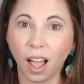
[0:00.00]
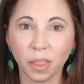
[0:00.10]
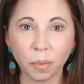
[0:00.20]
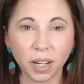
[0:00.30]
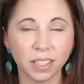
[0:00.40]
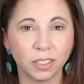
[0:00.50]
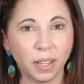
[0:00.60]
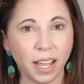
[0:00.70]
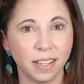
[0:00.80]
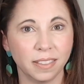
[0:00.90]
Otherwise,
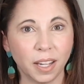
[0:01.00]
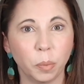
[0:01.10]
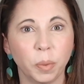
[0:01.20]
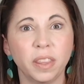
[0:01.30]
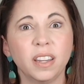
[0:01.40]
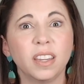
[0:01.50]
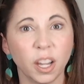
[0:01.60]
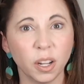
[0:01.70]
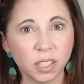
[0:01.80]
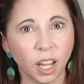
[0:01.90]
you'll end up with a
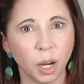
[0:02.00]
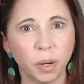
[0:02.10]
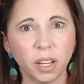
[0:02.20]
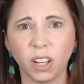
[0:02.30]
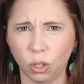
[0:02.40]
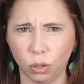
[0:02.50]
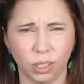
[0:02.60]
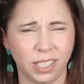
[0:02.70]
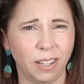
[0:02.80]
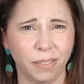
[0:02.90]
ghost library of
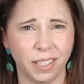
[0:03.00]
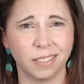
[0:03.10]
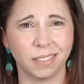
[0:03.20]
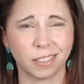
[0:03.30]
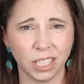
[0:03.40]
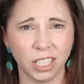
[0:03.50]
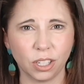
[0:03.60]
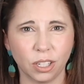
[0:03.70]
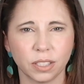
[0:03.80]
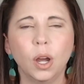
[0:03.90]
old selfies and
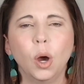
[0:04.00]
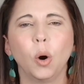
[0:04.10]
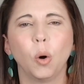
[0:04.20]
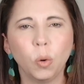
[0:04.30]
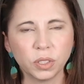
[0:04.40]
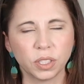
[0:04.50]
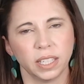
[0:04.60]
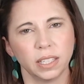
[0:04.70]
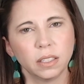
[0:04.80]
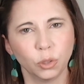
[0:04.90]
screenshots
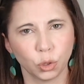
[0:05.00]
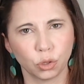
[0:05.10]
haunting your